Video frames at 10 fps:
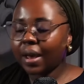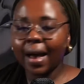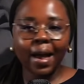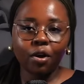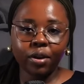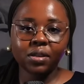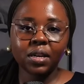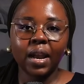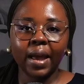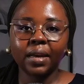I
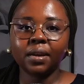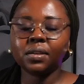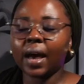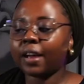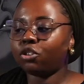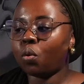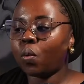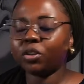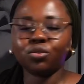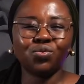honestly like it. I don't
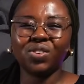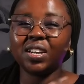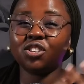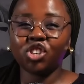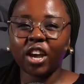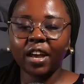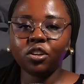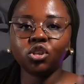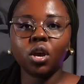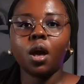want to really
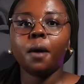change,